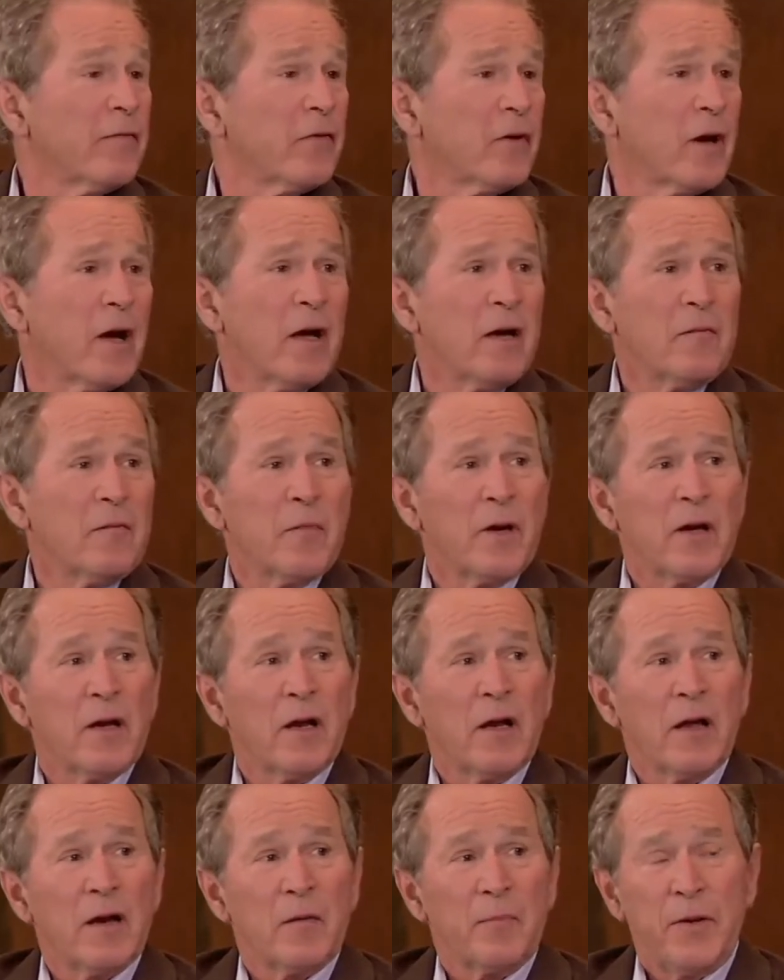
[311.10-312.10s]
forgotten by a
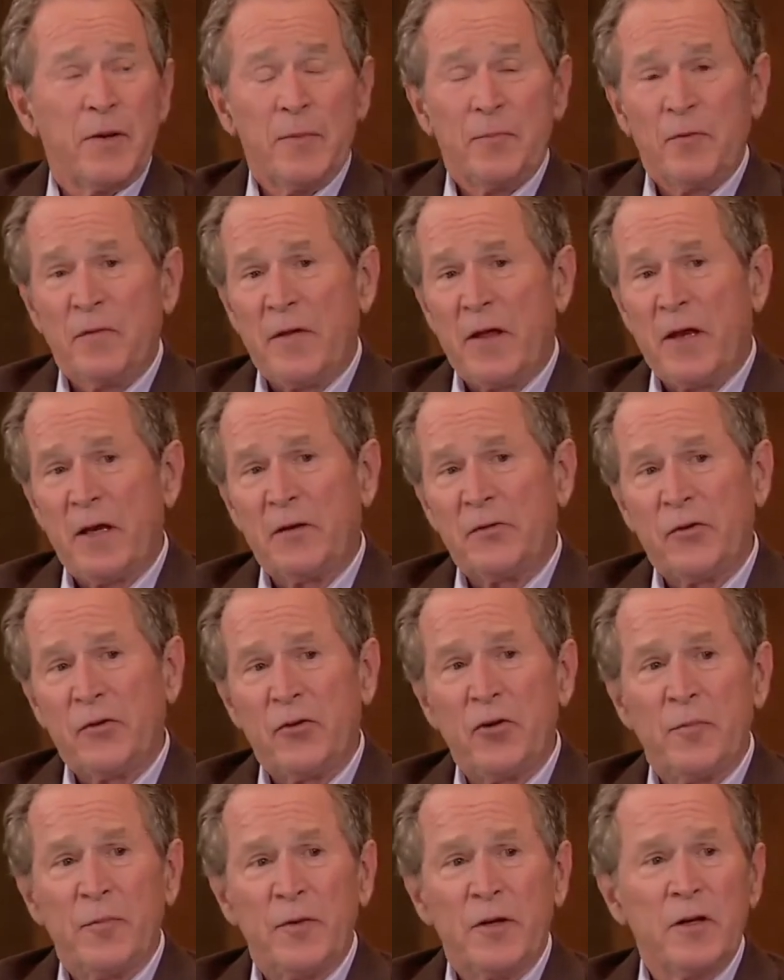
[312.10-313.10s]
lot of people, and that is the
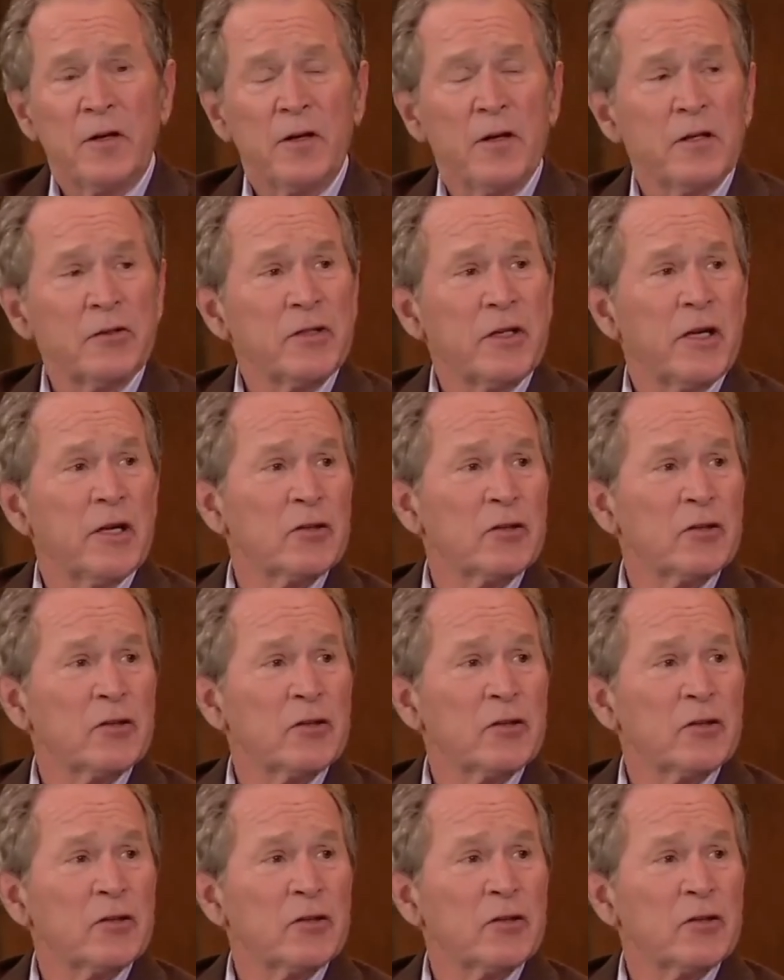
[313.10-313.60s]
human condition